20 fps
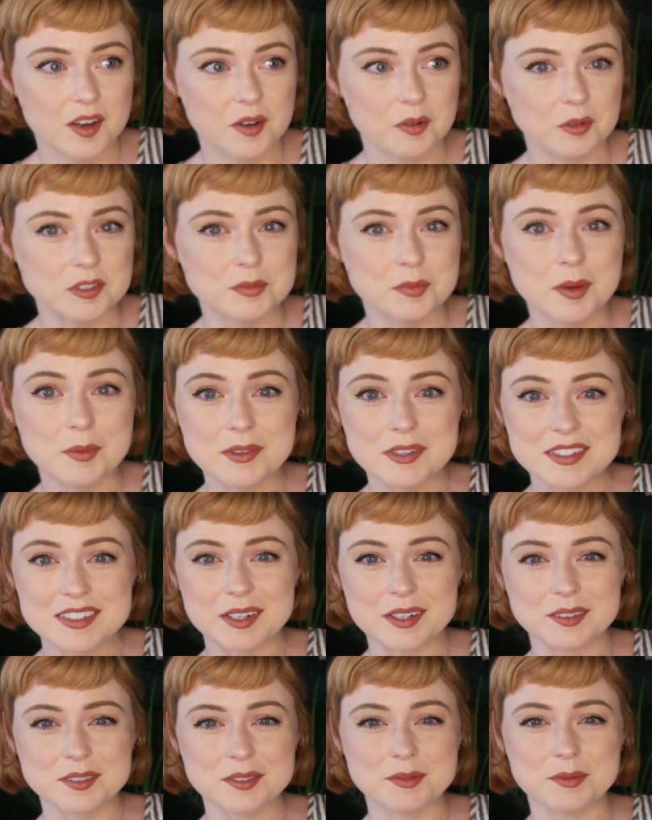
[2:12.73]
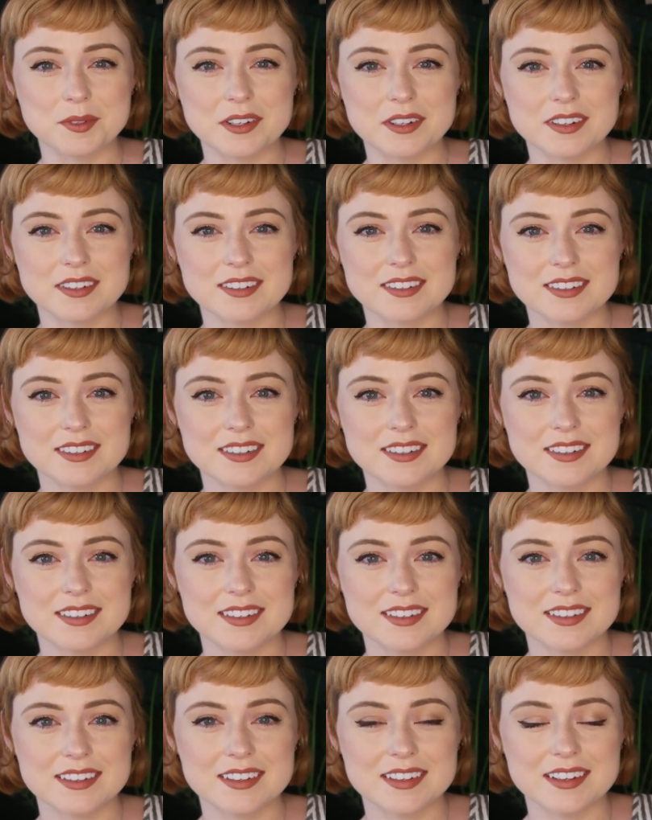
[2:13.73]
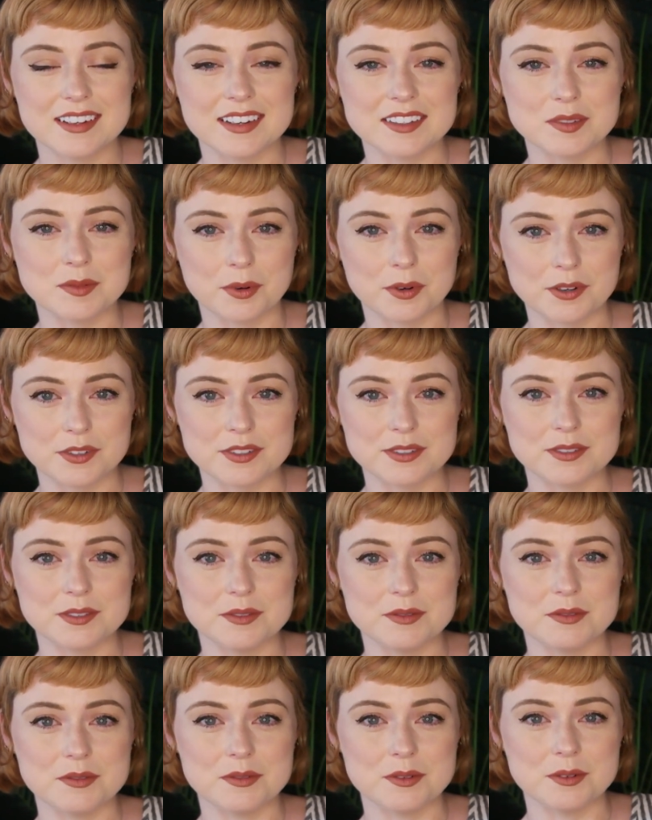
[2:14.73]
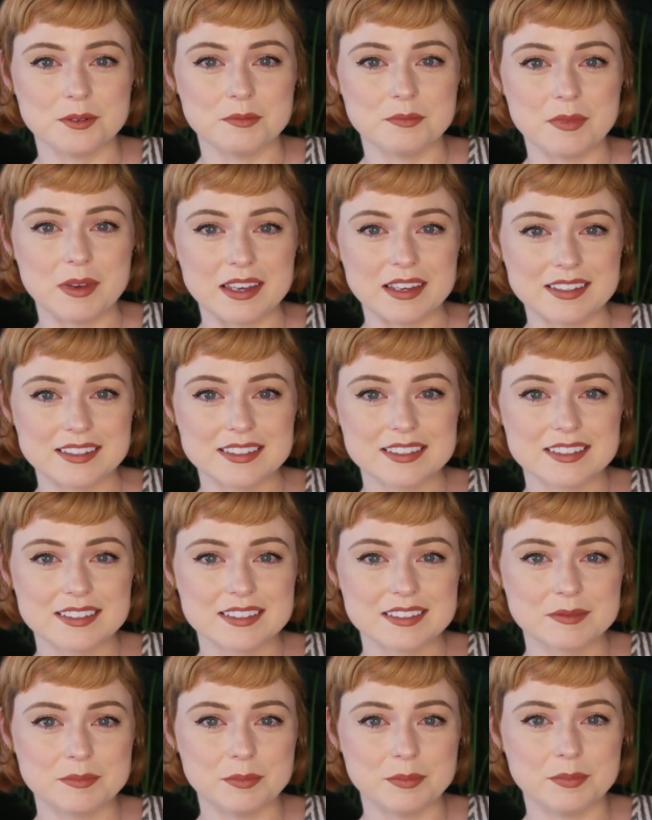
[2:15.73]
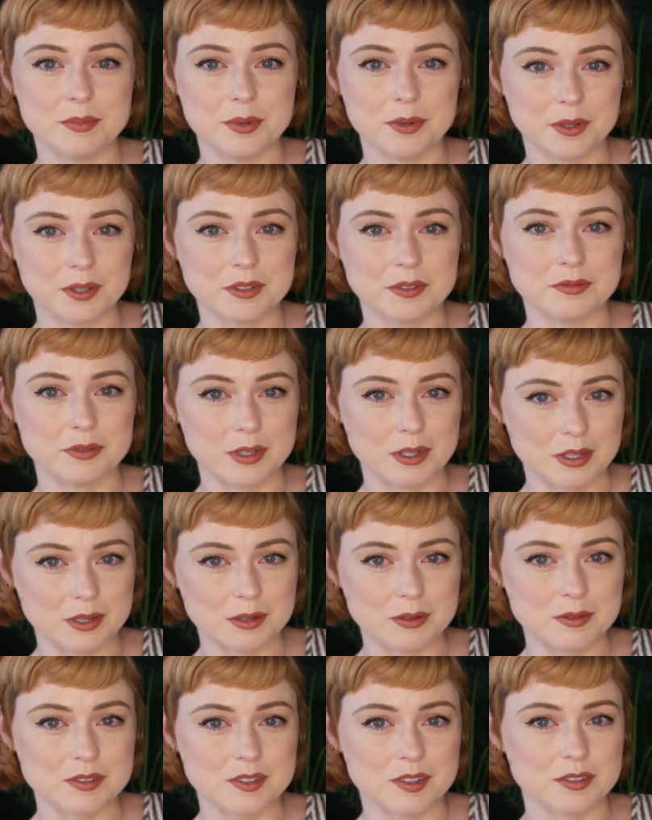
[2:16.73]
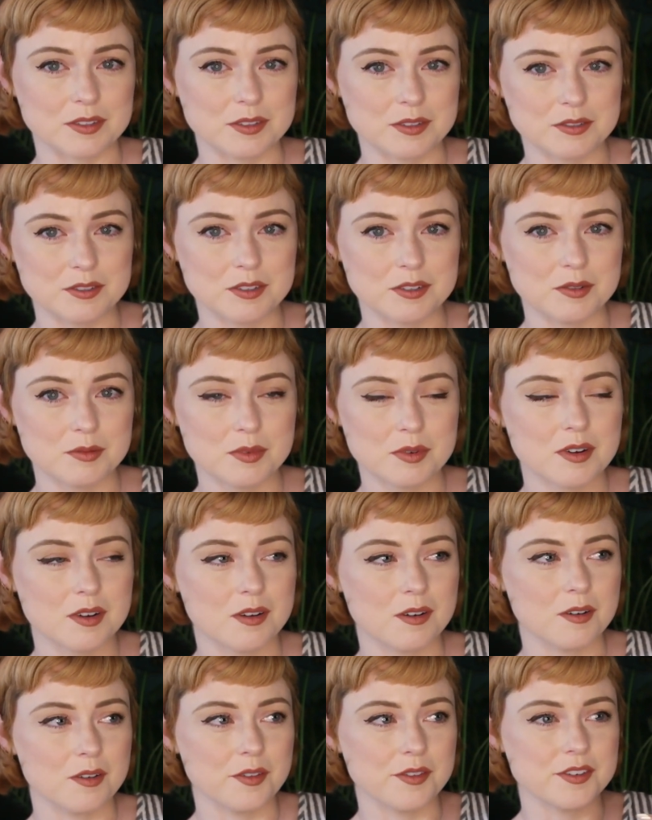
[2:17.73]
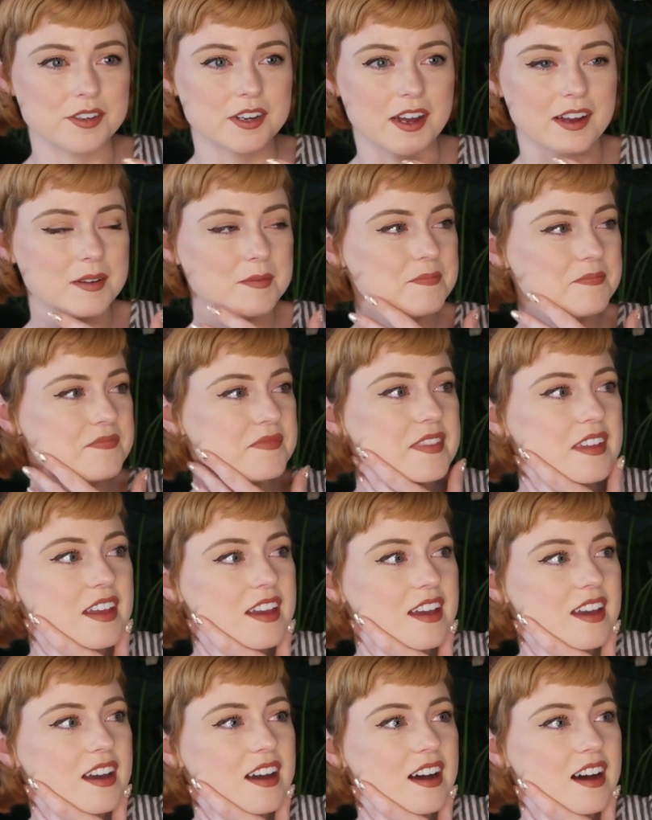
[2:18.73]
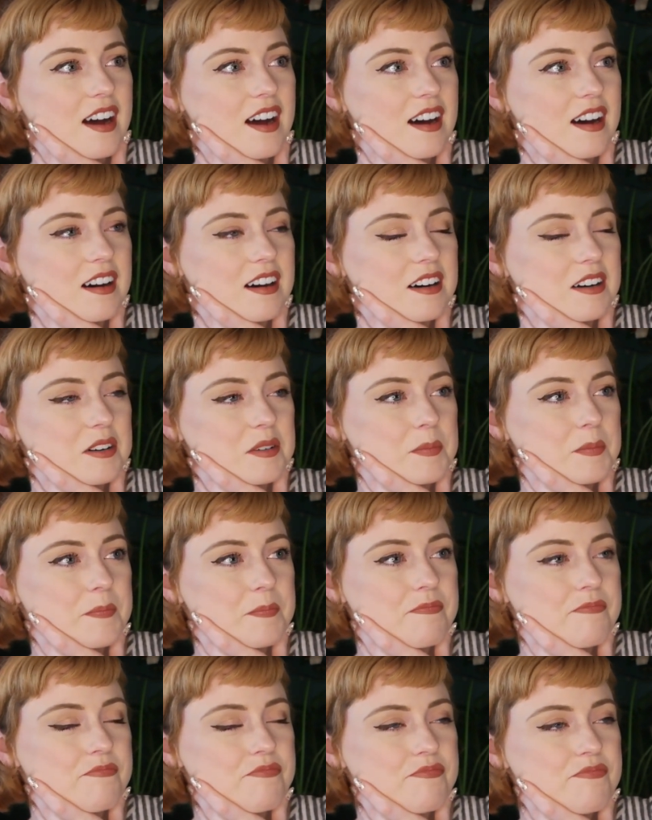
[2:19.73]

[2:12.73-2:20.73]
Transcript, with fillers: which maybe sounds weird as a person who, who makes book videos on YouTube all the time. Um,